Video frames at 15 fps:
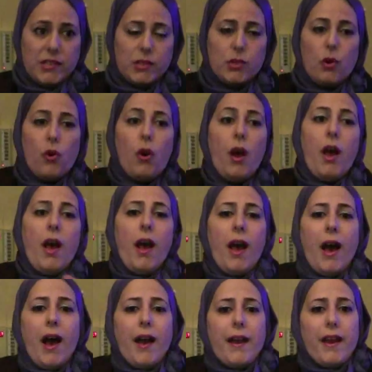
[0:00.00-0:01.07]
So
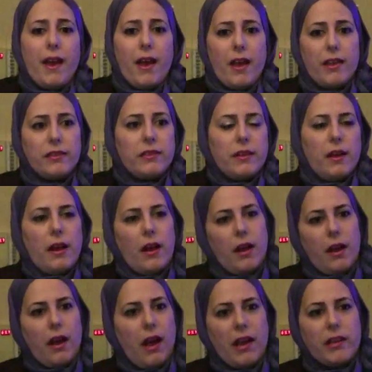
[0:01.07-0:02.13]
I had
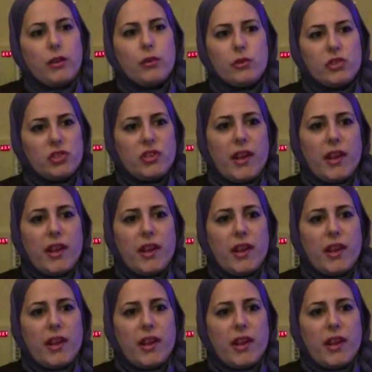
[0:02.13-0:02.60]
a huge